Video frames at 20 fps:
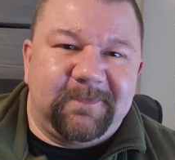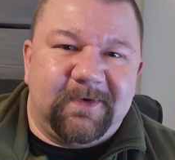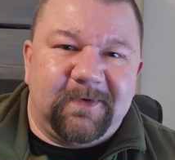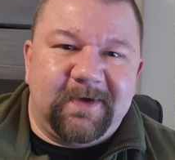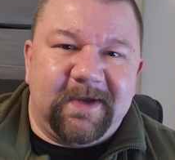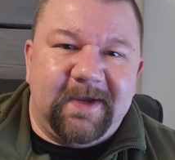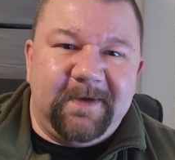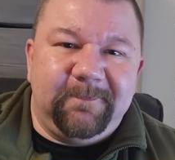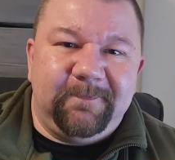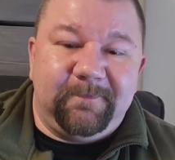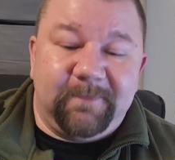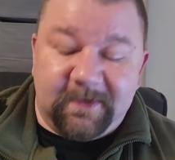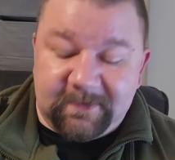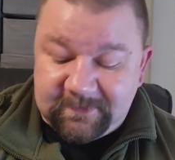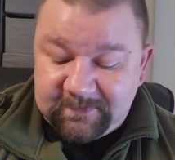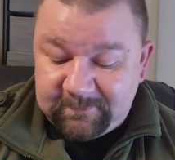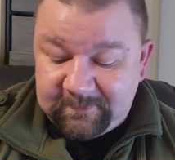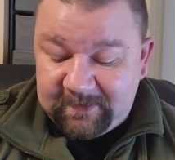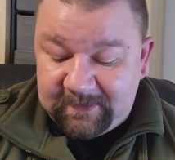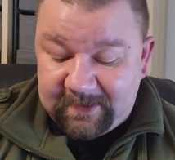Okay,
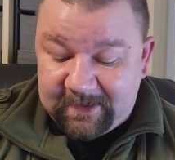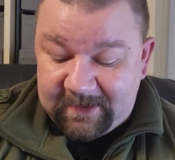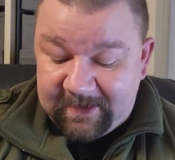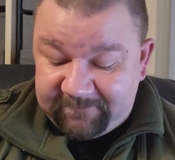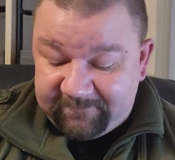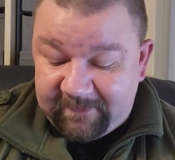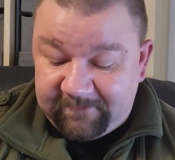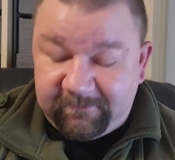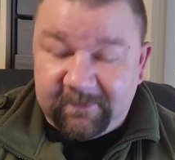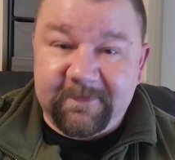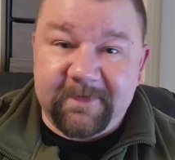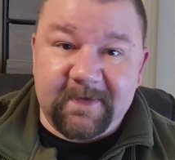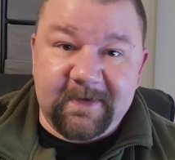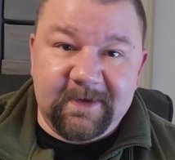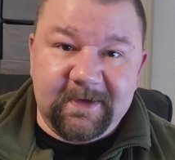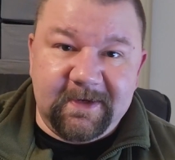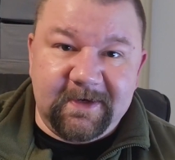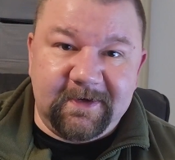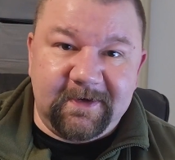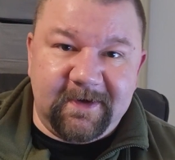but I have everything
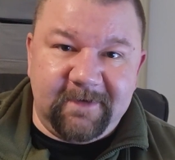here.